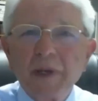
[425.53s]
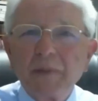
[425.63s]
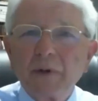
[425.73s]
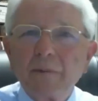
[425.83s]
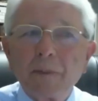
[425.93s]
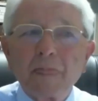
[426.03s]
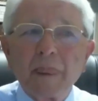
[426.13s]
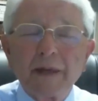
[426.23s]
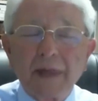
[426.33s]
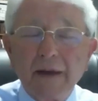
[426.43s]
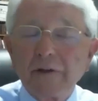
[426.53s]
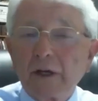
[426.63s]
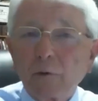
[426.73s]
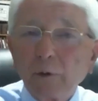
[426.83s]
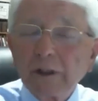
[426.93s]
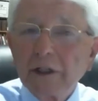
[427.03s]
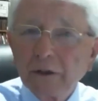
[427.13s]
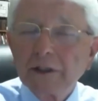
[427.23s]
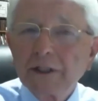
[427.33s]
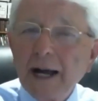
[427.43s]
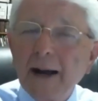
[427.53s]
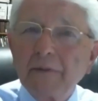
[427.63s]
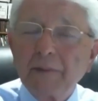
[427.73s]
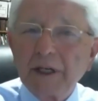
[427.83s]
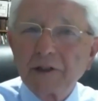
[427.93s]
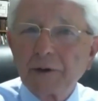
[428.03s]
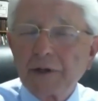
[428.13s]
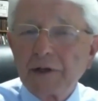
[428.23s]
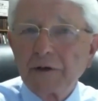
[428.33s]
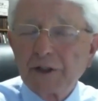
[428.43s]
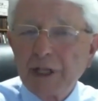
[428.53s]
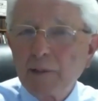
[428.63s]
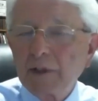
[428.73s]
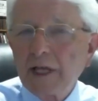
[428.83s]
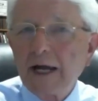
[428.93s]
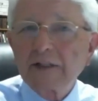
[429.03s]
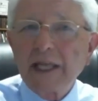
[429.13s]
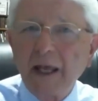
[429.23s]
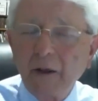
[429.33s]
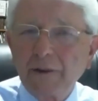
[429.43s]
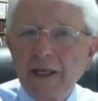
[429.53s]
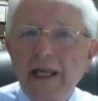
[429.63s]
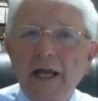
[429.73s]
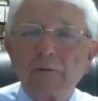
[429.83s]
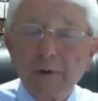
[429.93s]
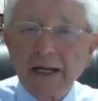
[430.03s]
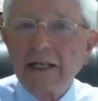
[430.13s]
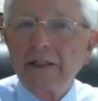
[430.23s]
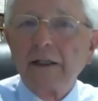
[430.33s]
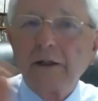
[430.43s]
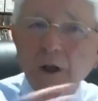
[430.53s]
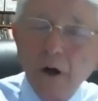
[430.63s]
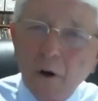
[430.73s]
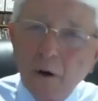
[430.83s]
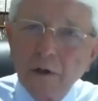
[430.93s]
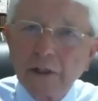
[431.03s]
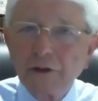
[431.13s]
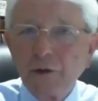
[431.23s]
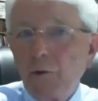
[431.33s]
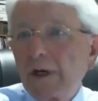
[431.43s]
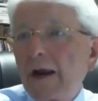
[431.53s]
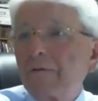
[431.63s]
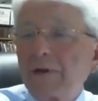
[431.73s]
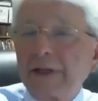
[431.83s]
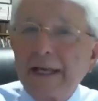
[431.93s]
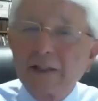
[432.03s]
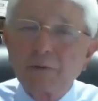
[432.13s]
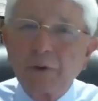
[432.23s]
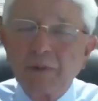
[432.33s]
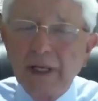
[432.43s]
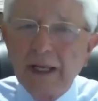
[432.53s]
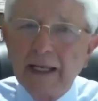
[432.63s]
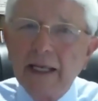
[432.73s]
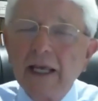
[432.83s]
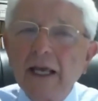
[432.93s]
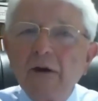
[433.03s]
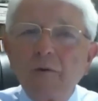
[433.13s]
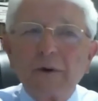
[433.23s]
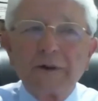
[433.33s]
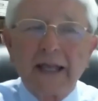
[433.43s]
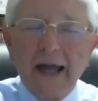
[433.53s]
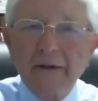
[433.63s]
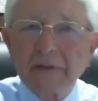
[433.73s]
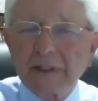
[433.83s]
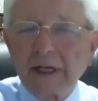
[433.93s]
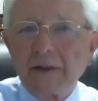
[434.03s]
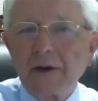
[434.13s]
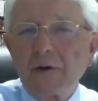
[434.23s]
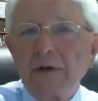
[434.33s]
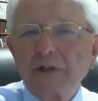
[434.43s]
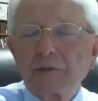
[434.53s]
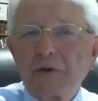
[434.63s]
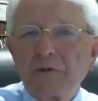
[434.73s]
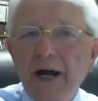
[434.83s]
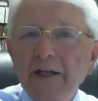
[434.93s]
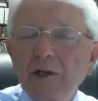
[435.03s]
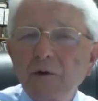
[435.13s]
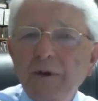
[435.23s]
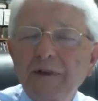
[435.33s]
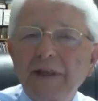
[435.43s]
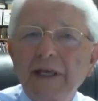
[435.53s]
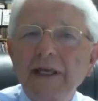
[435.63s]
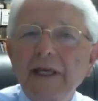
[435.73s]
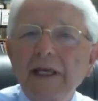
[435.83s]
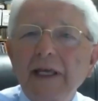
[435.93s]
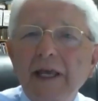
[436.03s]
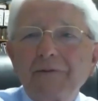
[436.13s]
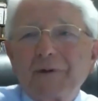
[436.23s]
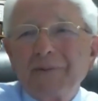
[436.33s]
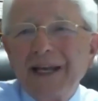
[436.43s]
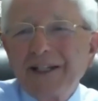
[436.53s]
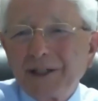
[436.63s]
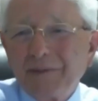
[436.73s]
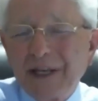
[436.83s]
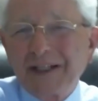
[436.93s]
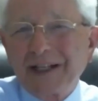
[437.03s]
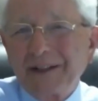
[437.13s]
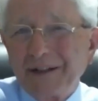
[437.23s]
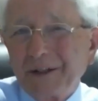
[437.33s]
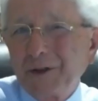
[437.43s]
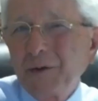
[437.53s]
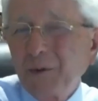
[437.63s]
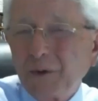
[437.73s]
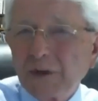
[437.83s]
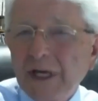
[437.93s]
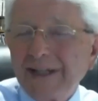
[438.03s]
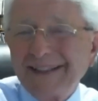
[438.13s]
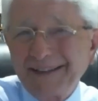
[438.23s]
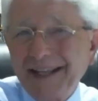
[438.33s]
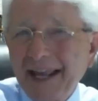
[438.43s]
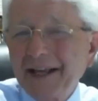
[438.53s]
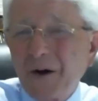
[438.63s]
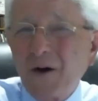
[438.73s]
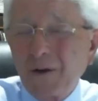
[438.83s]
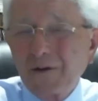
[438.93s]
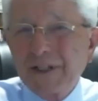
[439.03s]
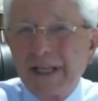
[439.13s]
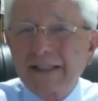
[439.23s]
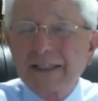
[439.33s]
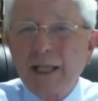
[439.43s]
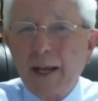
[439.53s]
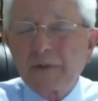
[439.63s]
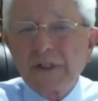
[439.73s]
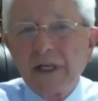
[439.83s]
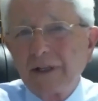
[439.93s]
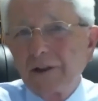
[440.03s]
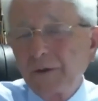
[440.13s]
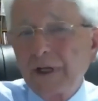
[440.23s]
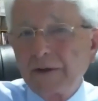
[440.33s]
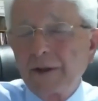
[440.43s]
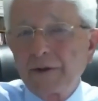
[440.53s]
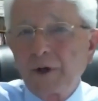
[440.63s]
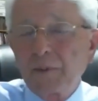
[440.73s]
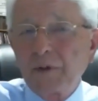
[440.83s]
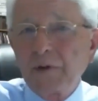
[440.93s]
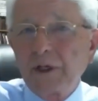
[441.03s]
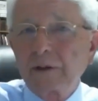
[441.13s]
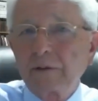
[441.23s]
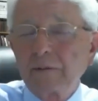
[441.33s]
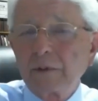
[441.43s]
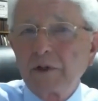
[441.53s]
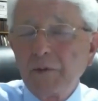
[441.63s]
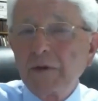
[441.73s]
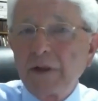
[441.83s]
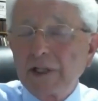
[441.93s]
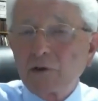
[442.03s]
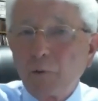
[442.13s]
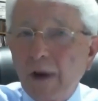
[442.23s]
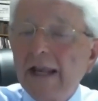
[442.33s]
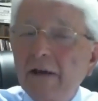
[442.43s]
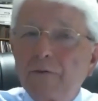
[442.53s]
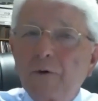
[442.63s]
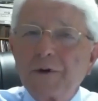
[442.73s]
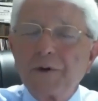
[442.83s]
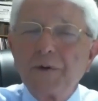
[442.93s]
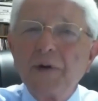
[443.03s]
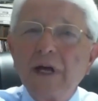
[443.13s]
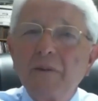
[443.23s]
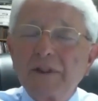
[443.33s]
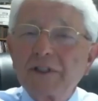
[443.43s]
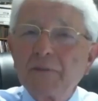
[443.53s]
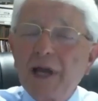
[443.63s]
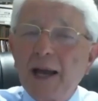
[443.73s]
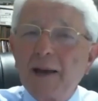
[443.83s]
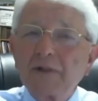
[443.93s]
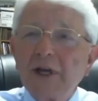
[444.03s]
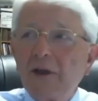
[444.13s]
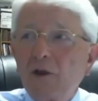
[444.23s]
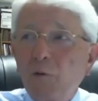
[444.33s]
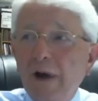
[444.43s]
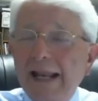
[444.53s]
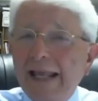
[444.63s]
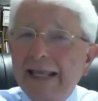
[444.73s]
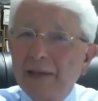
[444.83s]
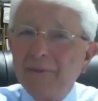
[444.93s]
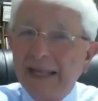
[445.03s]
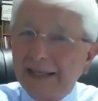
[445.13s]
people, that they've done a really good job to make sure that you're stabilized, healthy, and ready to go to whatever the next would be. What they haven't done, though, is provide you with the information, basically the tools to take all those next steps, including the therapeutic community that's waiting for you. But sometimes the waiting can be a